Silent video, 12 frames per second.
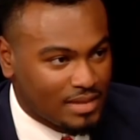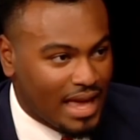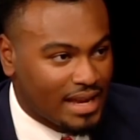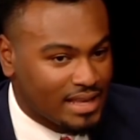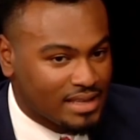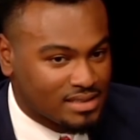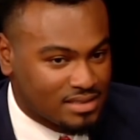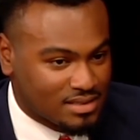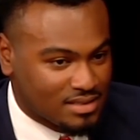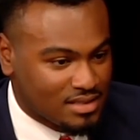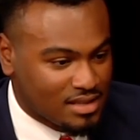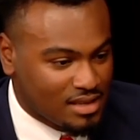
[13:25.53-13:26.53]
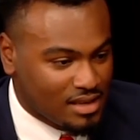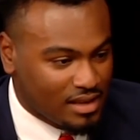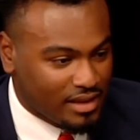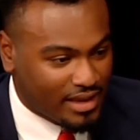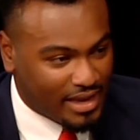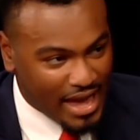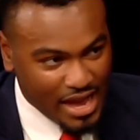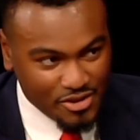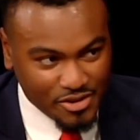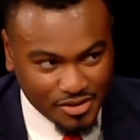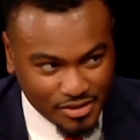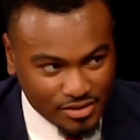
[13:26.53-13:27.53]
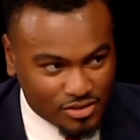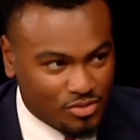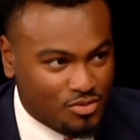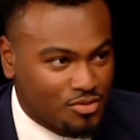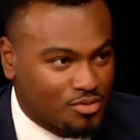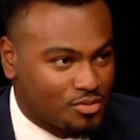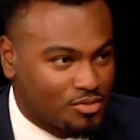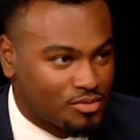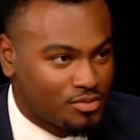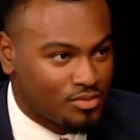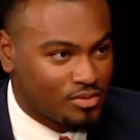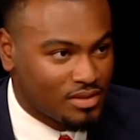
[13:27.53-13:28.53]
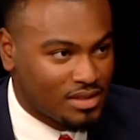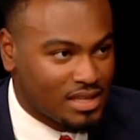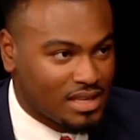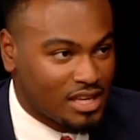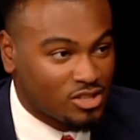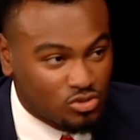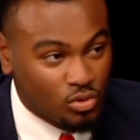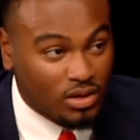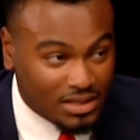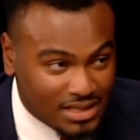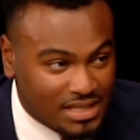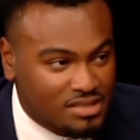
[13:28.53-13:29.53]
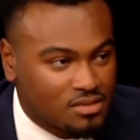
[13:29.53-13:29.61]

that is catered to the historically